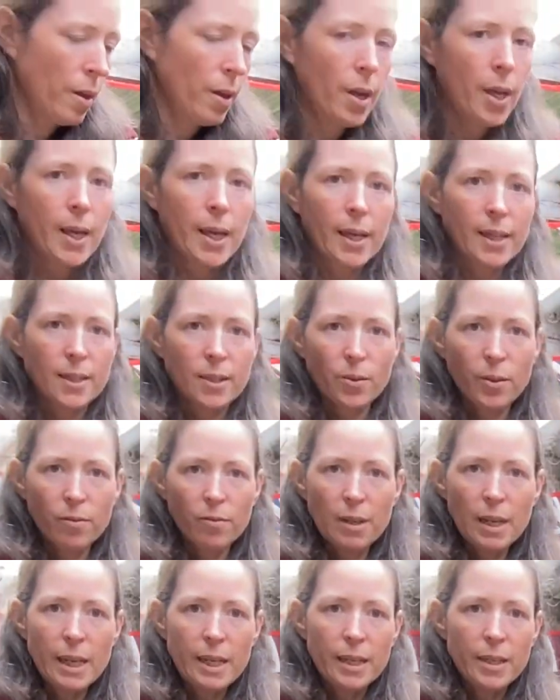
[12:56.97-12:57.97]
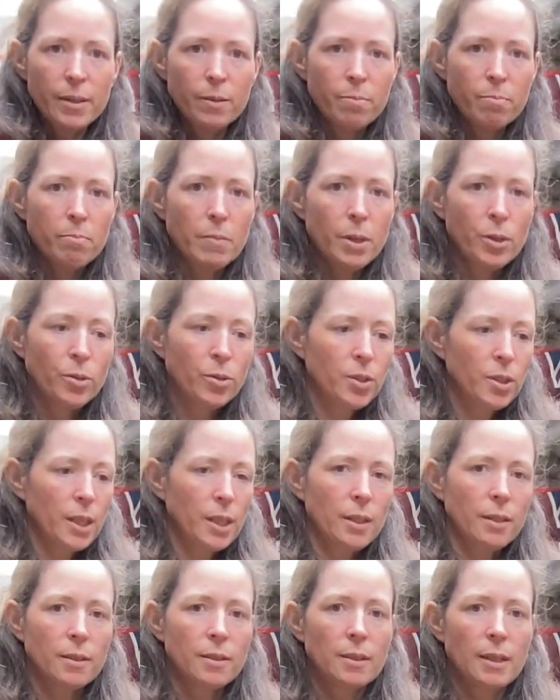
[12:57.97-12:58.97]
Okay, so I've laid most
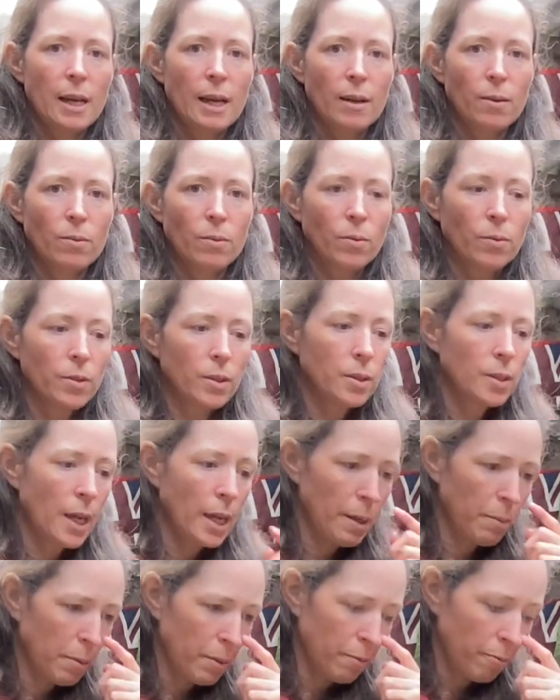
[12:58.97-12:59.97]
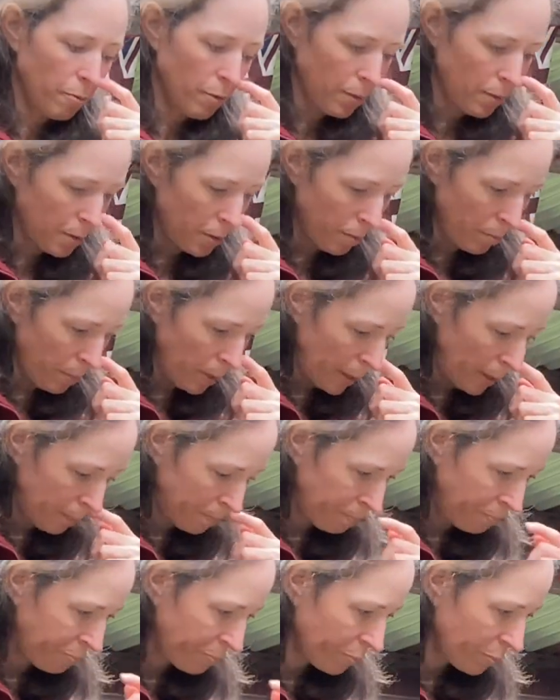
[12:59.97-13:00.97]
things out on the table in front of me.
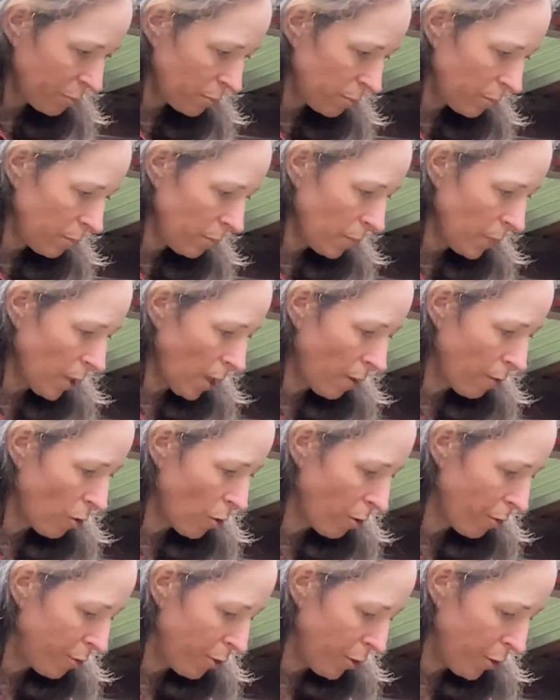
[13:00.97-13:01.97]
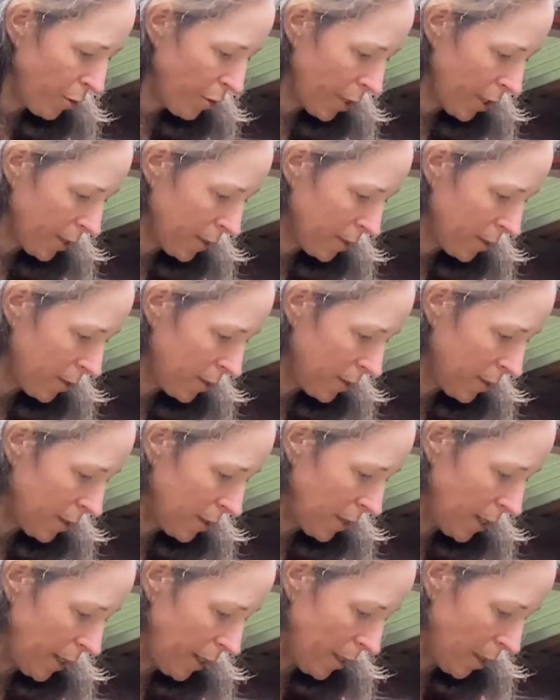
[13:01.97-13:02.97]
I've got a few things
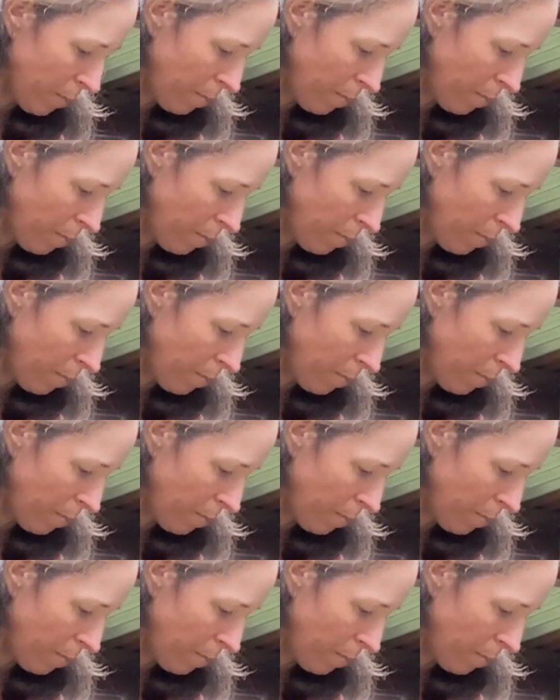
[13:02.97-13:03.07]
in the